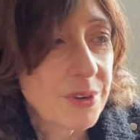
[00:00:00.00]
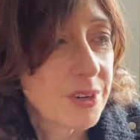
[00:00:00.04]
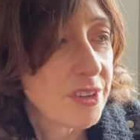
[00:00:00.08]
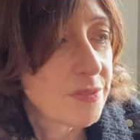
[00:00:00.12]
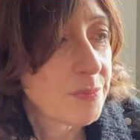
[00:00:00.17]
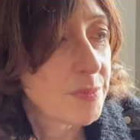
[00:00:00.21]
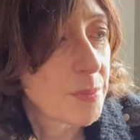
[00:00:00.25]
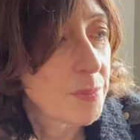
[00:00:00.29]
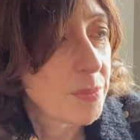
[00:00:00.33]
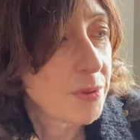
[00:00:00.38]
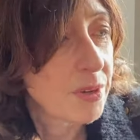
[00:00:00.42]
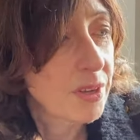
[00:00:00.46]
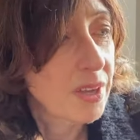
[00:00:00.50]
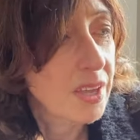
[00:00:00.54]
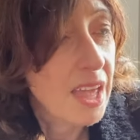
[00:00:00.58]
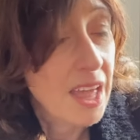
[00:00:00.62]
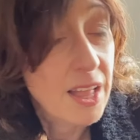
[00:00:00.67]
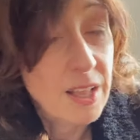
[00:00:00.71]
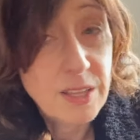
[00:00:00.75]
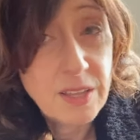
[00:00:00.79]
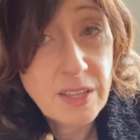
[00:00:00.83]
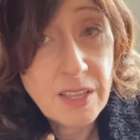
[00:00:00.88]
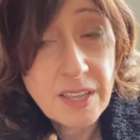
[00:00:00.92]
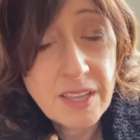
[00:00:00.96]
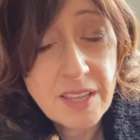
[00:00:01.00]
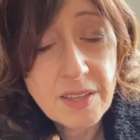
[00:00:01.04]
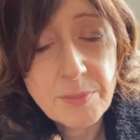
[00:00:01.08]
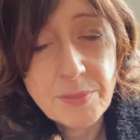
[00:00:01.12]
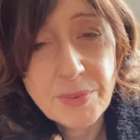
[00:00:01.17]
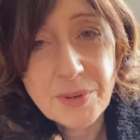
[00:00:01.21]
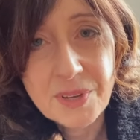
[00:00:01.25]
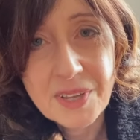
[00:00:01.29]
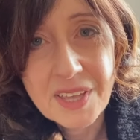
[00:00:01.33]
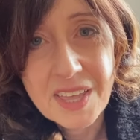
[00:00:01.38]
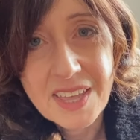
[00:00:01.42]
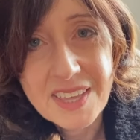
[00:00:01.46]
of my
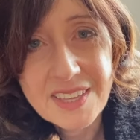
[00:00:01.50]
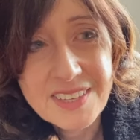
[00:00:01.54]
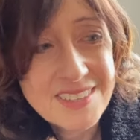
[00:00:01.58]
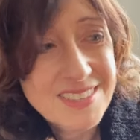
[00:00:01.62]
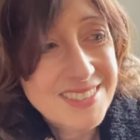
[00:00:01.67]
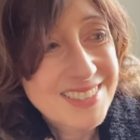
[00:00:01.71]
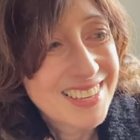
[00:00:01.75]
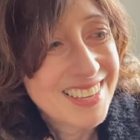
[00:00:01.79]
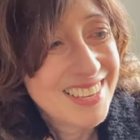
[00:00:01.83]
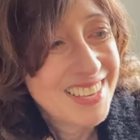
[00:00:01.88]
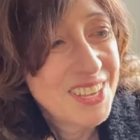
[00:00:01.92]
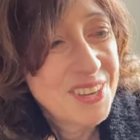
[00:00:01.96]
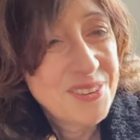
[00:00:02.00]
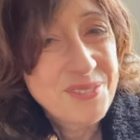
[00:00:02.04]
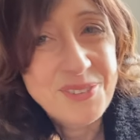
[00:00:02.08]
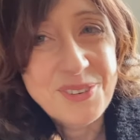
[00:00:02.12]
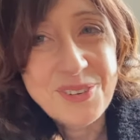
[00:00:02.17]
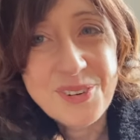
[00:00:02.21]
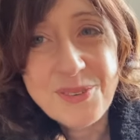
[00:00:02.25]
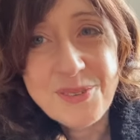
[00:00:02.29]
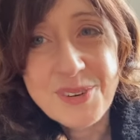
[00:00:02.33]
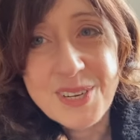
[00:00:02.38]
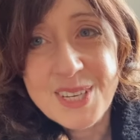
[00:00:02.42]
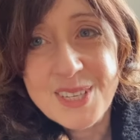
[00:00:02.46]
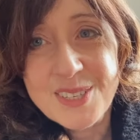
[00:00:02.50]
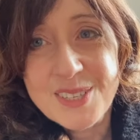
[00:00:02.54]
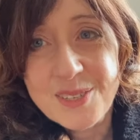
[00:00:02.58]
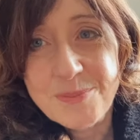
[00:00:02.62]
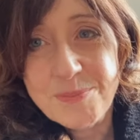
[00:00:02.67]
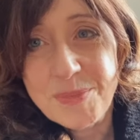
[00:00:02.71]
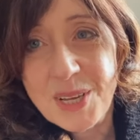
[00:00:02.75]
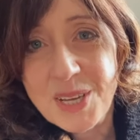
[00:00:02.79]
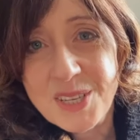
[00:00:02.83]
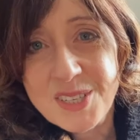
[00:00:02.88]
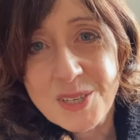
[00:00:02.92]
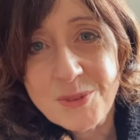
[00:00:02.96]
bookcase for a reason,
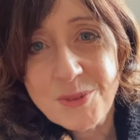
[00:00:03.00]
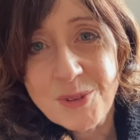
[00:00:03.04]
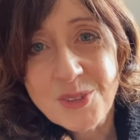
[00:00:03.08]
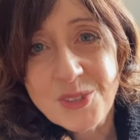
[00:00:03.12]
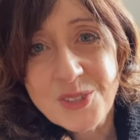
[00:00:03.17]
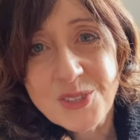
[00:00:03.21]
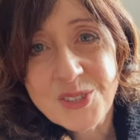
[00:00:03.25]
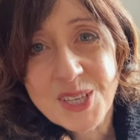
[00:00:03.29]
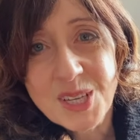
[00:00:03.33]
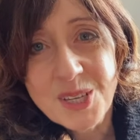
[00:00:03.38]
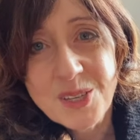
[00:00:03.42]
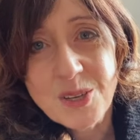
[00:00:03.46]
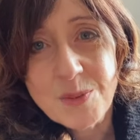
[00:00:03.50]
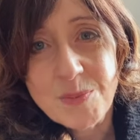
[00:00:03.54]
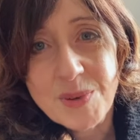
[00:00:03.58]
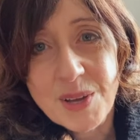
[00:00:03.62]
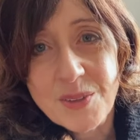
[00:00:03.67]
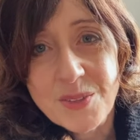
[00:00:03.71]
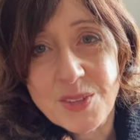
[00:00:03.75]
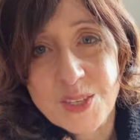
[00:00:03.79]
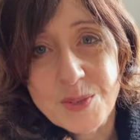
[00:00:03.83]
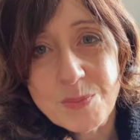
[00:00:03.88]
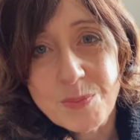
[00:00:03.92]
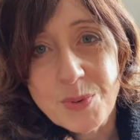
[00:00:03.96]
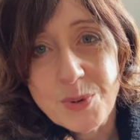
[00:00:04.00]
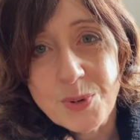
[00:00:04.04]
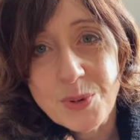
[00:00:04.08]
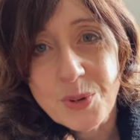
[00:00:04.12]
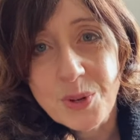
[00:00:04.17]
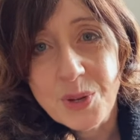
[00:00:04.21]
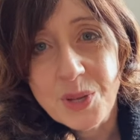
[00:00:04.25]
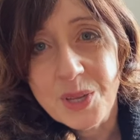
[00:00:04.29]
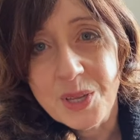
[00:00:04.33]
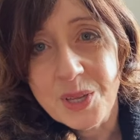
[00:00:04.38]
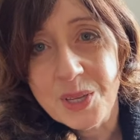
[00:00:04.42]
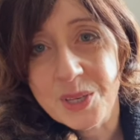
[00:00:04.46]
because I want to tell you about this
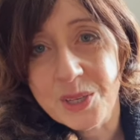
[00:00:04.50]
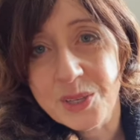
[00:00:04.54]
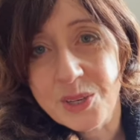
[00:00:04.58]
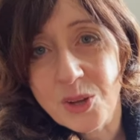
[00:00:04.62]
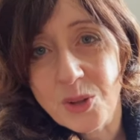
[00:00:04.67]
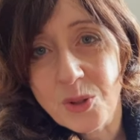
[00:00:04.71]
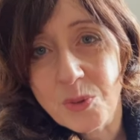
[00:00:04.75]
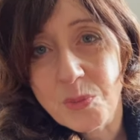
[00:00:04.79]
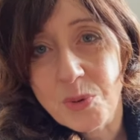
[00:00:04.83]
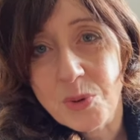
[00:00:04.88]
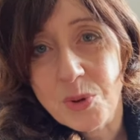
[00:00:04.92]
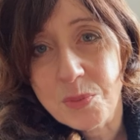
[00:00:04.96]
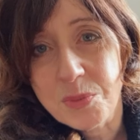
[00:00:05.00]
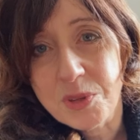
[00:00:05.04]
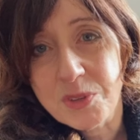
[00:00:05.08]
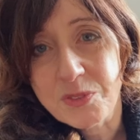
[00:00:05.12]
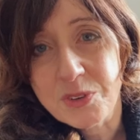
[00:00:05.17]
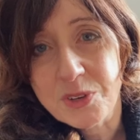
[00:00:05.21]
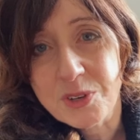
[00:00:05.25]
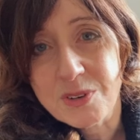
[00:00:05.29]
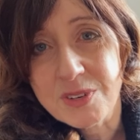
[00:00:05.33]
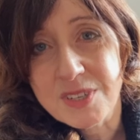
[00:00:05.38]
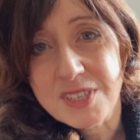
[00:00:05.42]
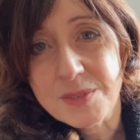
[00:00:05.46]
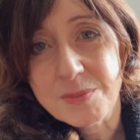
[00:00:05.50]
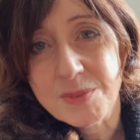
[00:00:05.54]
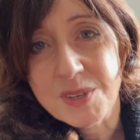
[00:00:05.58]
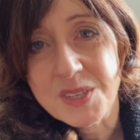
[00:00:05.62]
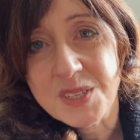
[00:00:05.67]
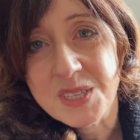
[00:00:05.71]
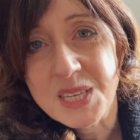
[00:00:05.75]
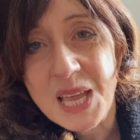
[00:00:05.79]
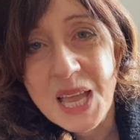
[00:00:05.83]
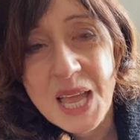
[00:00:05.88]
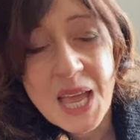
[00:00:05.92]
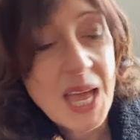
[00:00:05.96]
book Noel bought me for Christmas.
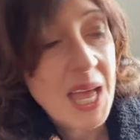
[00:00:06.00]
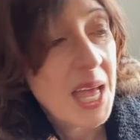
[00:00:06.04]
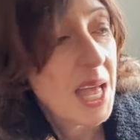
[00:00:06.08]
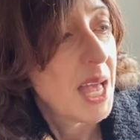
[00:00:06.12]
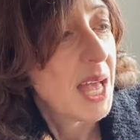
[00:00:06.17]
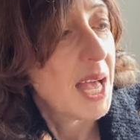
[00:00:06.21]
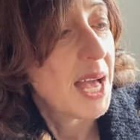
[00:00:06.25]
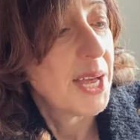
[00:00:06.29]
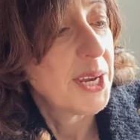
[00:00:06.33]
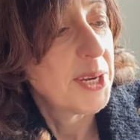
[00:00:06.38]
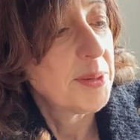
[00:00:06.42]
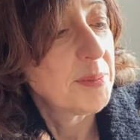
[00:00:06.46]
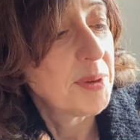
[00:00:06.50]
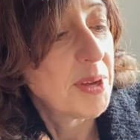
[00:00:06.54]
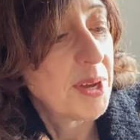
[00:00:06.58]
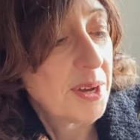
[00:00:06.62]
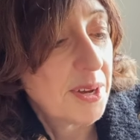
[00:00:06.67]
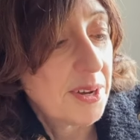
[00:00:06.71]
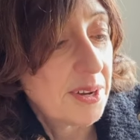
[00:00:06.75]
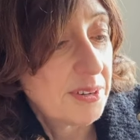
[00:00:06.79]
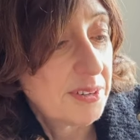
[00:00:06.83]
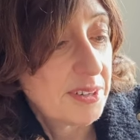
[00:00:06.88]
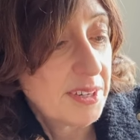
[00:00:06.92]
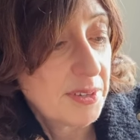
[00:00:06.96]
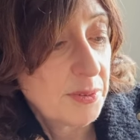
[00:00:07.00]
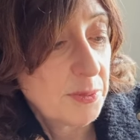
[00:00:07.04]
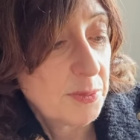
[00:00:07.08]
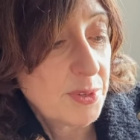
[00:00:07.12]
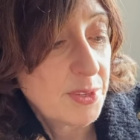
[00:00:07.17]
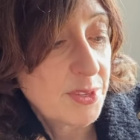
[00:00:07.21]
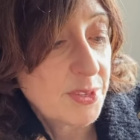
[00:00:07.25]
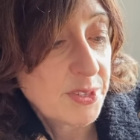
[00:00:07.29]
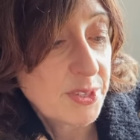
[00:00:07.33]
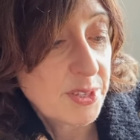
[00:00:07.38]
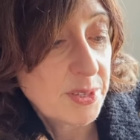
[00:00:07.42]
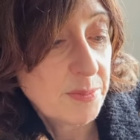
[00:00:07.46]
Anamkara,
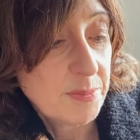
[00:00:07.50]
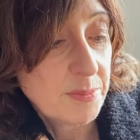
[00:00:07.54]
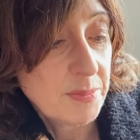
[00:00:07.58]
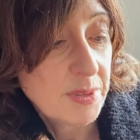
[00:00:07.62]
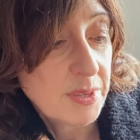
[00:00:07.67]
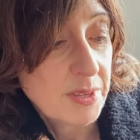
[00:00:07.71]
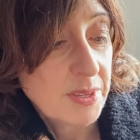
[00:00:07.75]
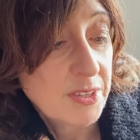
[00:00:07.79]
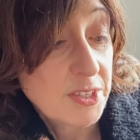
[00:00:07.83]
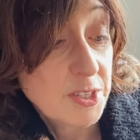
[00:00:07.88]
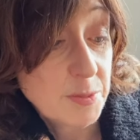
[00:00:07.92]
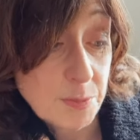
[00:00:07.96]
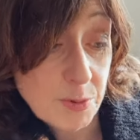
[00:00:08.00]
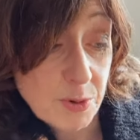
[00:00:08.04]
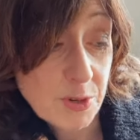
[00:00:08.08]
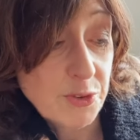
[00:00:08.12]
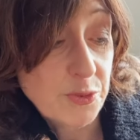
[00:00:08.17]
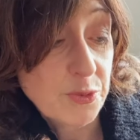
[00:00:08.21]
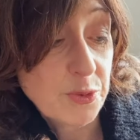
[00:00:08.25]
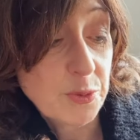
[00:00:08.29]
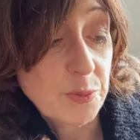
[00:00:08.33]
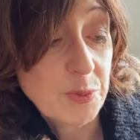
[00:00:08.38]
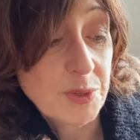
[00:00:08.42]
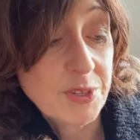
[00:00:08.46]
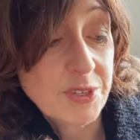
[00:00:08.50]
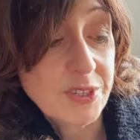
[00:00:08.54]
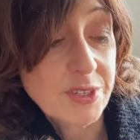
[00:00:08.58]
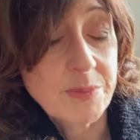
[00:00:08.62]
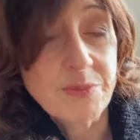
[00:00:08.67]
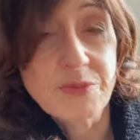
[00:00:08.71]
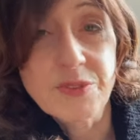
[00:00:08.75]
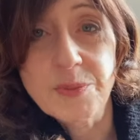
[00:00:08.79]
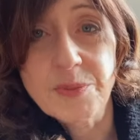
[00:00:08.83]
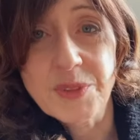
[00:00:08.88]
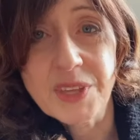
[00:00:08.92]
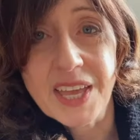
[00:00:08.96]
Wisdom, Spiritual Wisdom
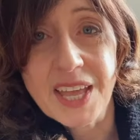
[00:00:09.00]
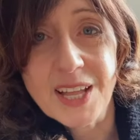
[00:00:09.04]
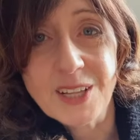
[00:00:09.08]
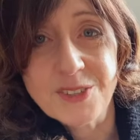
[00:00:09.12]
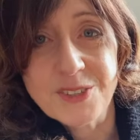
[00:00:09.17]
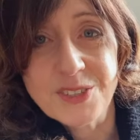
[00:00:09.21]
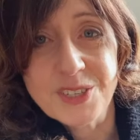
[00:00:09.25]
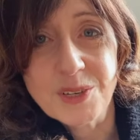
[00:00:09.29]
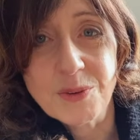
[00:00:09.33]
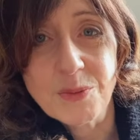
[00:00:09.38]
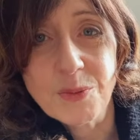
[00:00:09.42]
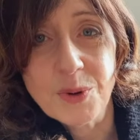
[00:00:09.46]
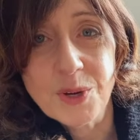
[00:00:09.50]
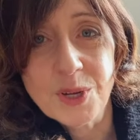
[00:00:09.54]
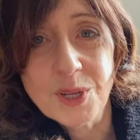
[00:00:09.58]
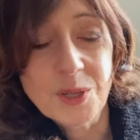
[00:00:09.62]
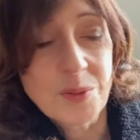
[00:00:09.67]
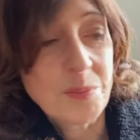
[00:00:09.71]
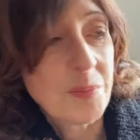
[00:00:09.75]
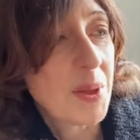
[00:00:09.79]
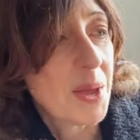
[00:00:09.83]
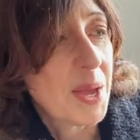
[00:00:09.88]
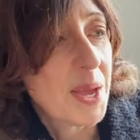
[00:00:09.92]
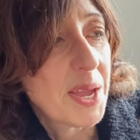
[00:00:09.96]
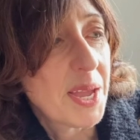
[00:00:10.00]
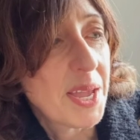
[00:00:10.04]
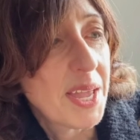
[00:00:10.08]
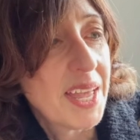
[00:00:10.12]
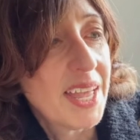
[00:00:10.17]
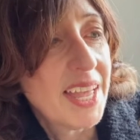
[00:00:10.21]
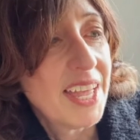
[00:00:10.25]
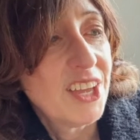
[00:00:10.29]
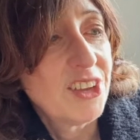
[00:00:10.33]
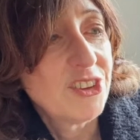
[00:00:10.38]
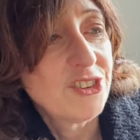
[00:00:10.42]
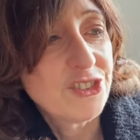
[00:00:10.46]
from the Celtic World by
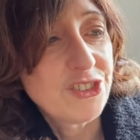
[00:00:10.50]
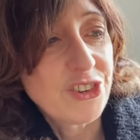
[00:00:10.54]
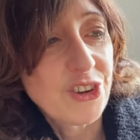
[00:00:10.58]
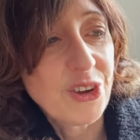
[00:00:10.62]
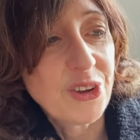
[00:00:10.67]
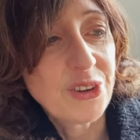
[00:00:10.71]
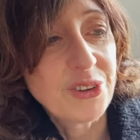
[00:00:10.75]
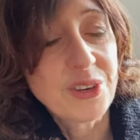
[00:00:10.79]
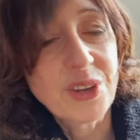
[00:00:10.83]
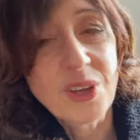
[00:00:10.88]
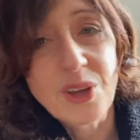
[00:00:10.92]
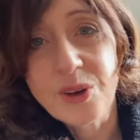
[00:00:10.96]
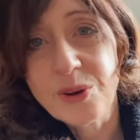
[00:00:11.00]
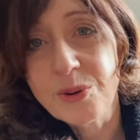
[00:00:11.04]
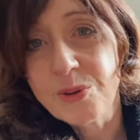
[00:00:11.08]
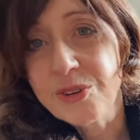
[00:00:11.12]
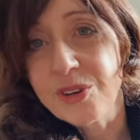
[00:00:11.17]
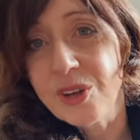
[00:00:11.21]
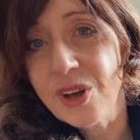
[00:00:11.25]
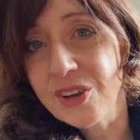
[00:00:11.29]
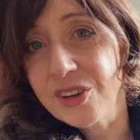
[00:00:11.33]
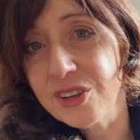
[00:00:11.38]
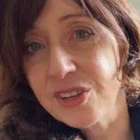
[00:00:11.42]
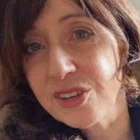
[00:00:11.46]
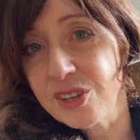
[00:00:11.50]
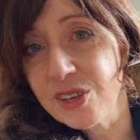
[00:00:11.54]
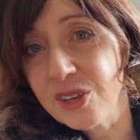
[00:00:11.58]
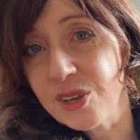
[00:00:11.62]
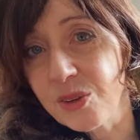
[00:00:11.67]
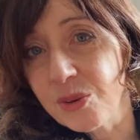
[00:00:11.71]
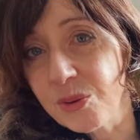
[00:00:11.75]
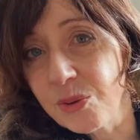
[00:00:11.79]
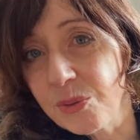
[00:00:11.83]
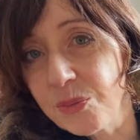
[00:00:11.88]
John O'Donoghue.